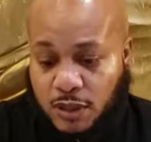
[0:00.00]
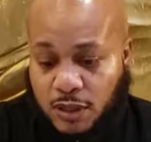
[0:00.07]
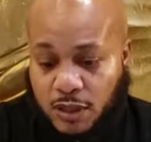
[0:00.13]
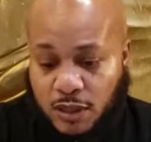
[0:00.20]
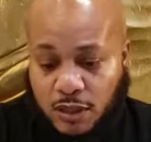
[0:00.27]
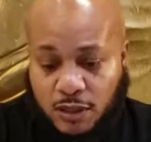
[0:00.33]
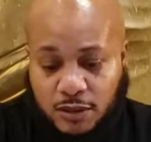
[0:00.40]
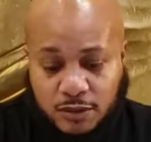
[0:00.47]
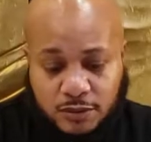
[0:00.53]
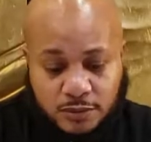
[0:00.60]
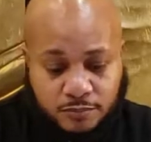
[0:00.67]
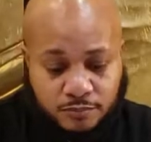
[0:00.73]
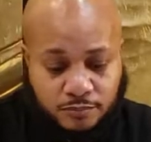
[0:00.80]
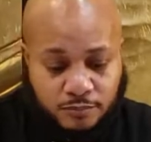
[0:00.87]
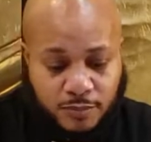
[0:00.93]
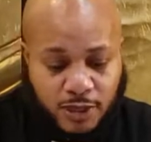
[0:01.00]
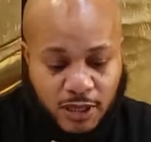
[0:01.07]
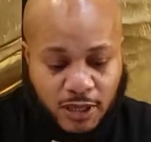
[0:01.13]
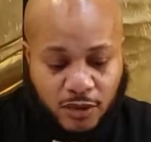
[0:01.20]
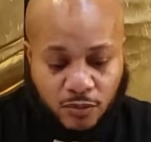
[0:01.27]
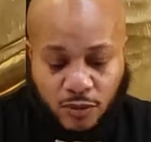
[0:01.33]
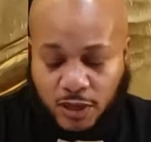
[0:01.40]
But
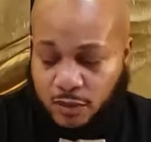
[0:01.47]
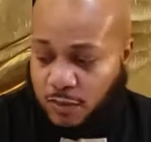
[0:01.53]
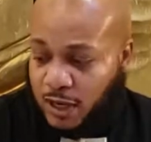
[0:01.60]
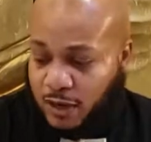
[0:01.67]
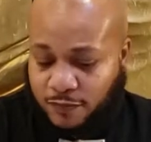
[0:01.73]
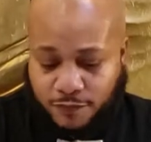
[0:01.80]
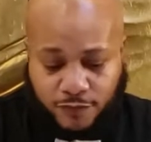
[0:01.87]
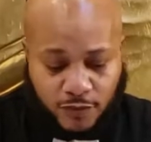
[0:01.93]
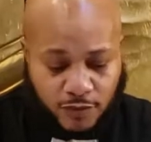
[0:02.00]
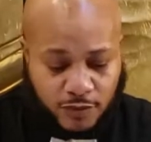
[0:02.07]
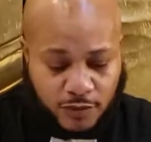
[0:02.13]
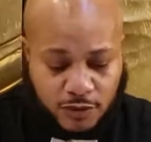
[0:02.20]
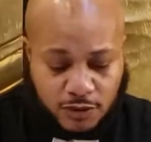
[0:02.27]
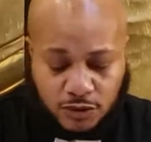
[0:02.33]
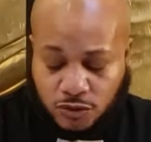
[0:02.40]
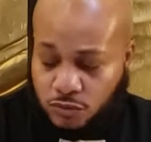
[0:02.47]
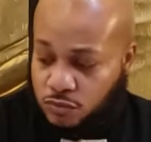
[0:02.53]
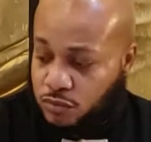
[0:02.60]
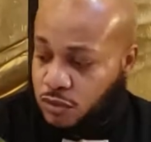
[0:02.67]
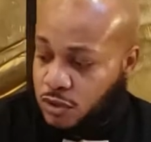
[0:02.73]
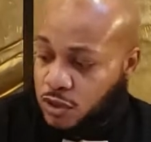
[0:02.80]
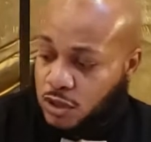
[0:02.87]
anyway, without further ado,
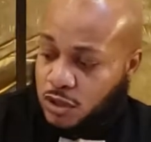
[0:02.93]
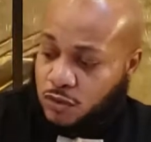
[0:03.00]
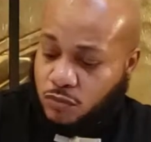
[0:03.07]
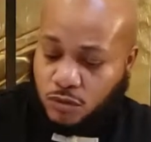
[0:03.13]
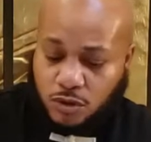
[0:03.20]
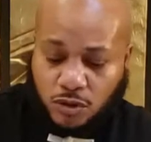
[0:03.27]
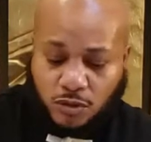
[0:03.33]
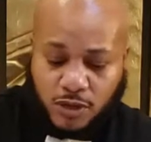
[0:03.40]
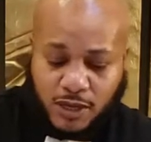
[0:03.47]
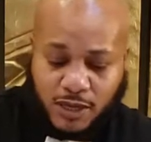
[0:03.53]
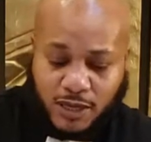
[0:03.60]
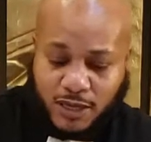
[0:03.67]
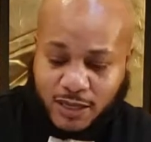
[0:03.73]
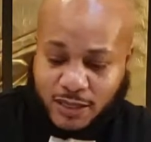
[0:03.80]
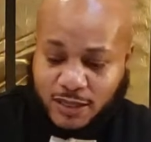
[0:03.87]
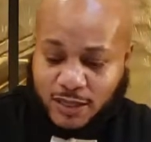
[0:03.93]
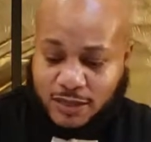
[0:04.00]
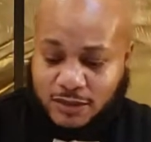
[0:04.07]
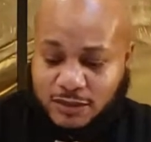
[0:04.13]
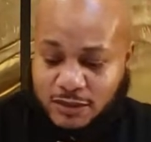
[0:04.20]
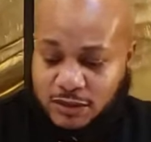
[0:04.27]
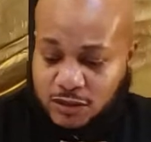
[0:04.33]
we'll go ahead and get
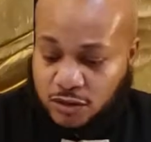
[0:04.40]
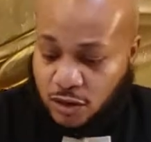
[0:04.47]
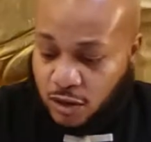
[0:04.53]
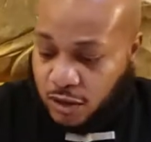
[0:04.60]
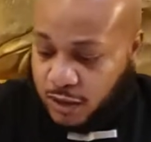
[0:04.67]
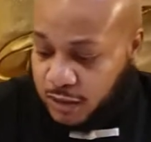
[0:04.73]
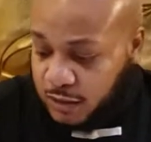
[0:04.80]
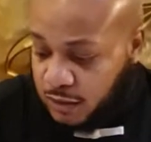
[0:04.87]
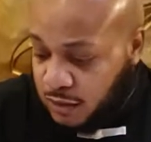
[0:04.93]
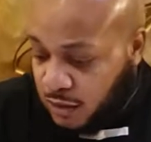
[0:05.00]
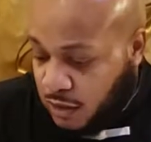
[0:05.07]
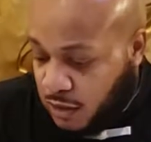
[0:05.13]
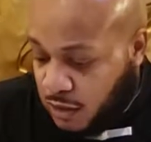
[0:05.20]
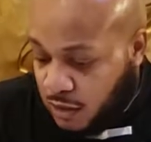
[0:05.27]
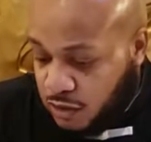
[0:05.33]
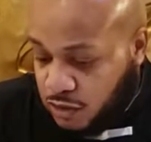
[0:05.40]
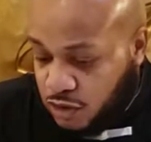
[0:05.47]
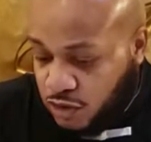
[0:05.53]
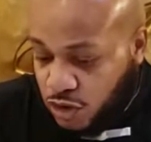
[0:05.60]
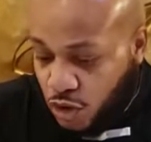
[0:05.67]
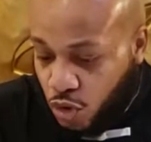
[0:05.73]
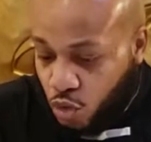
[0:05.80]
started.
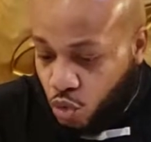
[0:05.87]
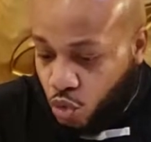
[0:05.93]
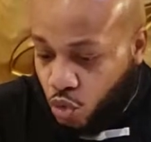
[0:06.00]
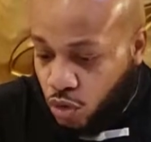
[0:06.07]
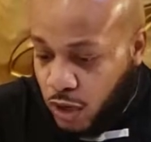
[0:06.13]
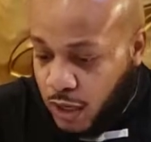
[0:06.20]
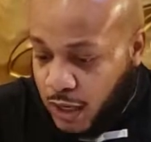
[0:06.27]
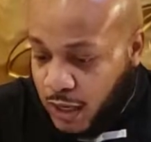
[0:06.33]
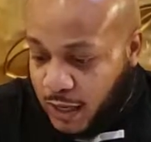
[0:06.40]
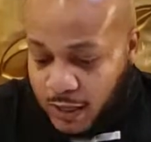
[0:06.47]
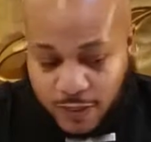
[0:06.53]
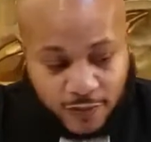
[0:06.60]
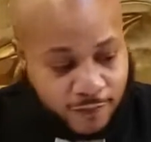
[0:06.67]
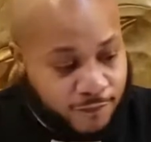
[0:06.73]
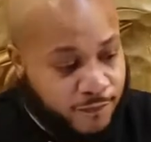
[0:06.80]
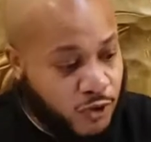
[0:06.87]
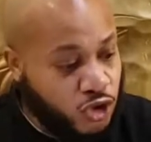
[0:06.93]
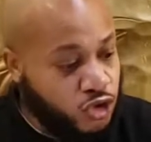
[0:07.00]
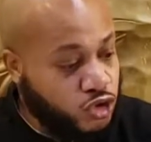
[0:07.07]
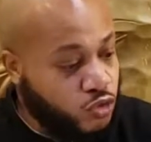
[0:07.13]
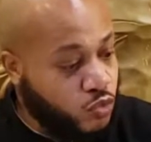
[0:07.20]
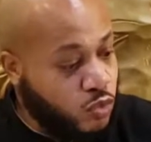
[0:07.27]
So the
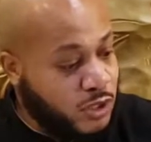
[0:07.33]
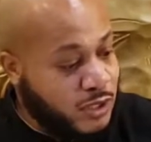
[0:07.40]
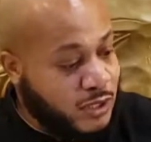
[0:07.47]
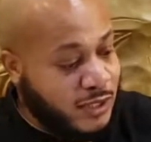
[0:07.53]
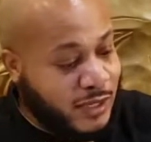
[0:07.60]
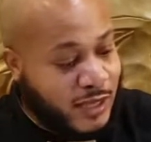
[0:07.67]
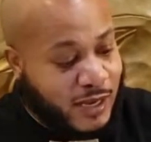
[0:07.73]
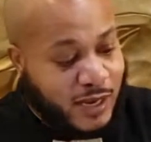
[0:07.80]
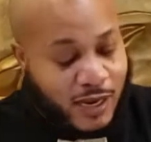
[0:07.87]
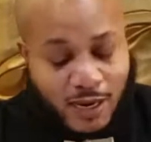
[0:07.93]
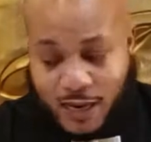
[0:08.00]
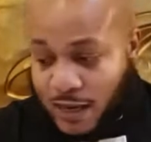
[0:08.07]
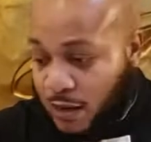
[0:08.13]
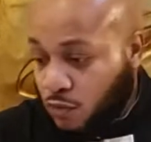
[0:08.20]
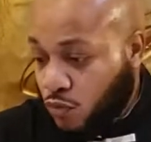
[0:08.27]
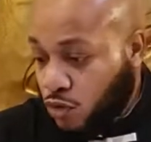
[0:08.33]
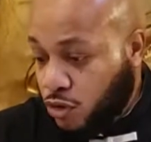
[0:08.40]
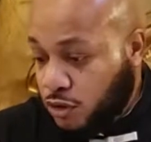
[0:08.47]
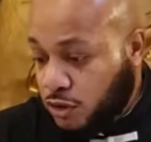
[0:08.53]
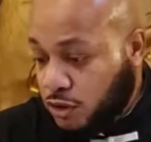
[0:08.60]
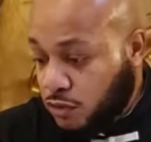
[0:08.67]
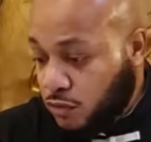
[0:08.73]
first one that I
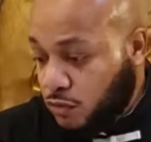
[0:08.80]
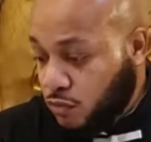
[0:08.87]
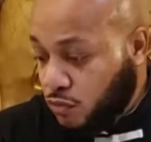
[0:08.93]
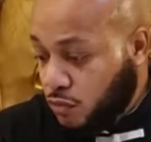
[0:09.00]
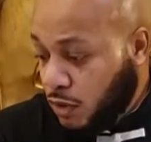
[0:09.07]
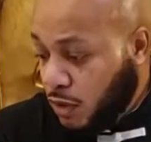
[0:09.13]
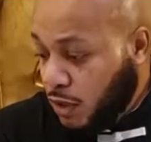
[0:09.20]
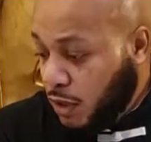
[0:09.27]
want to